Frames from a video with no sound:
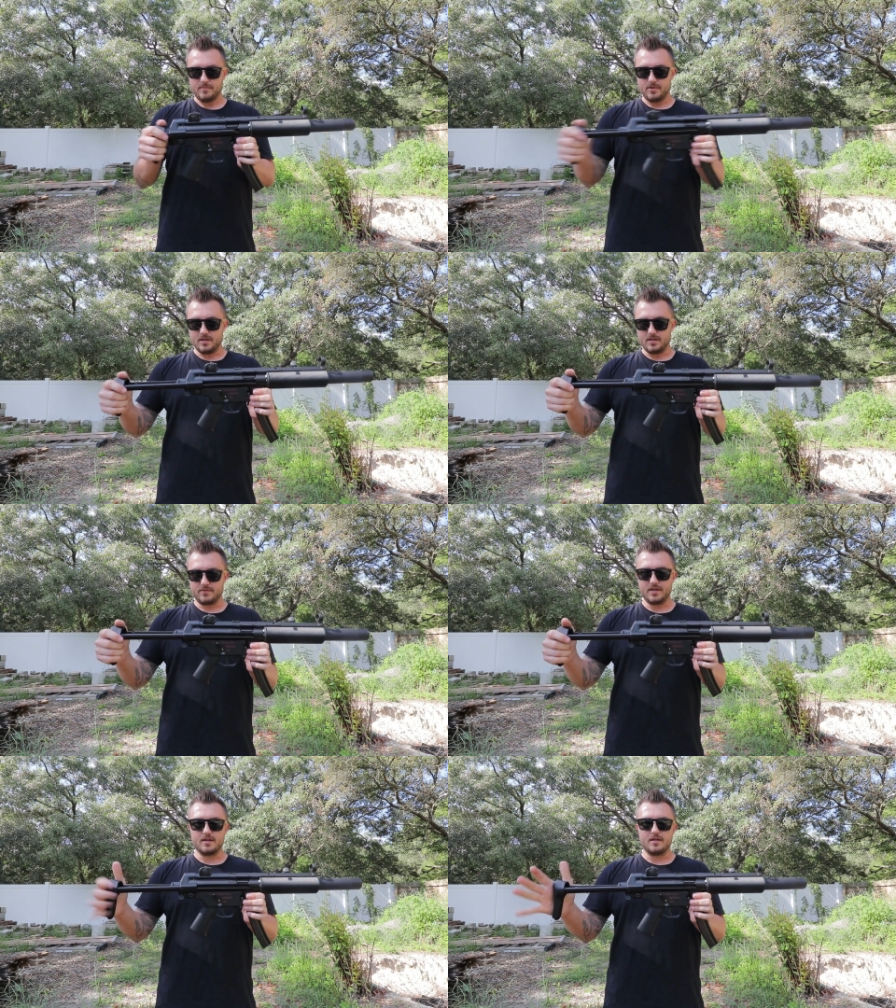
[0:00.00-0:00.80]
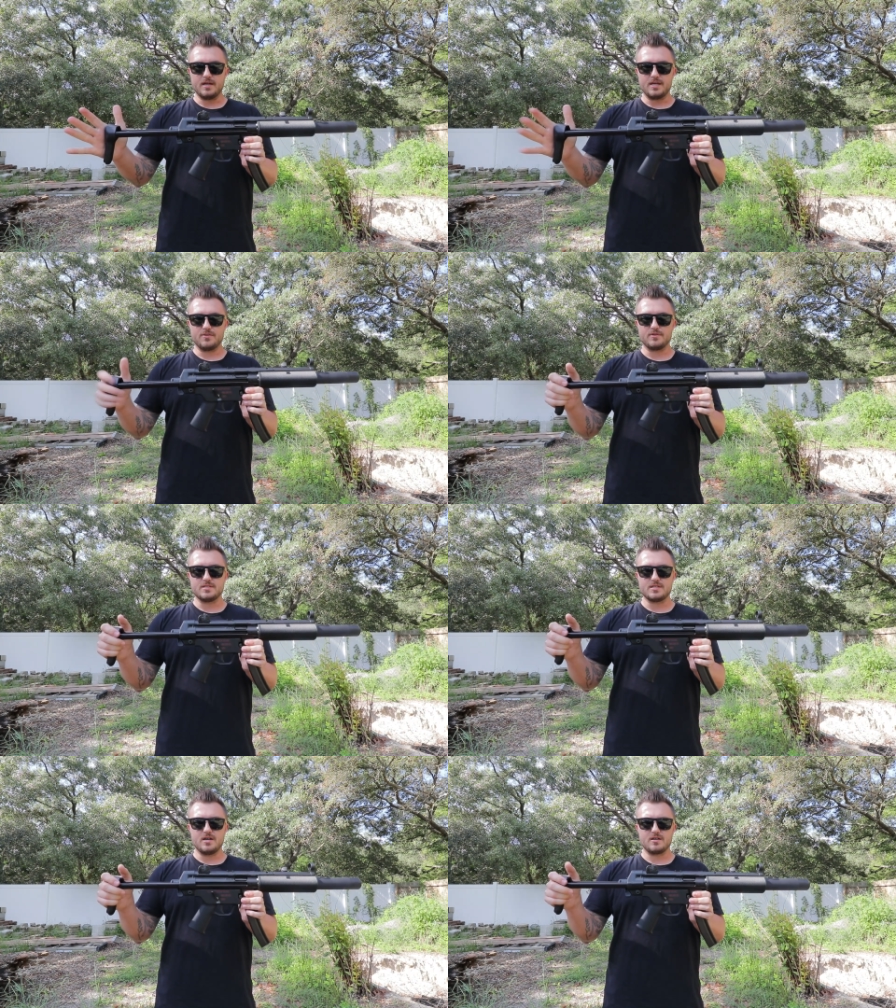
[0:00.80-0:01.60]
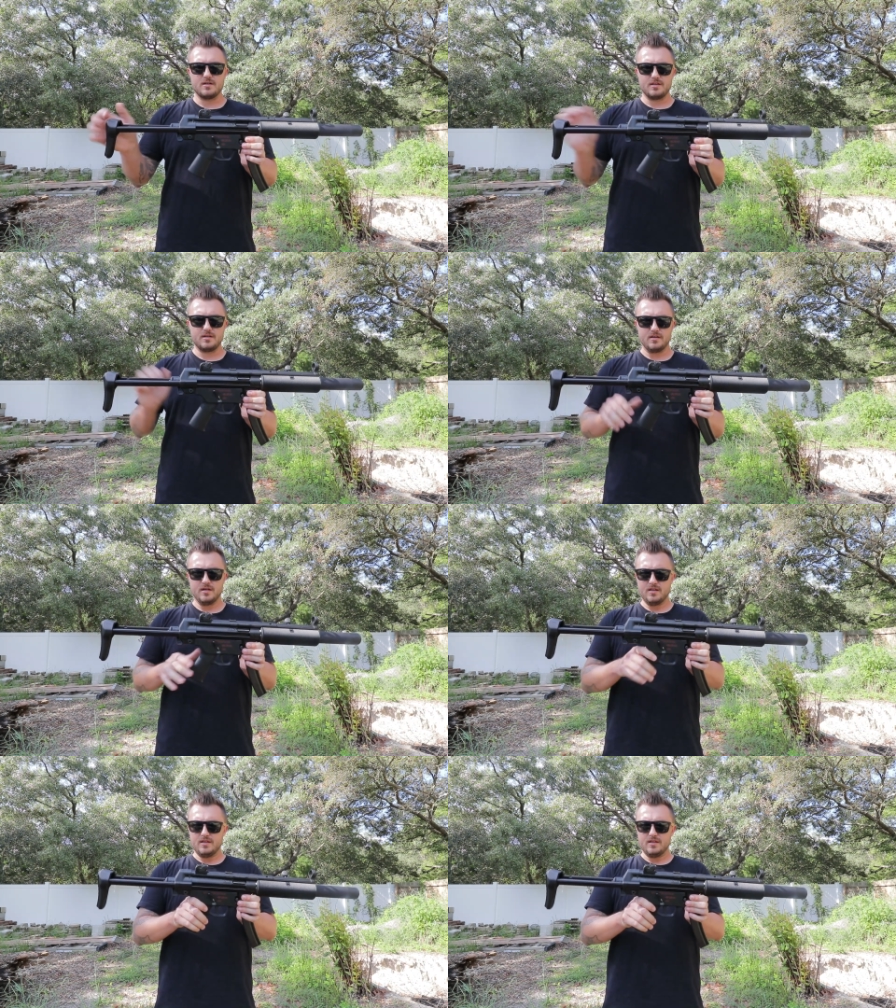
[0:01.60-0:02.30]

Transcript: But I've got a A3 stock on here.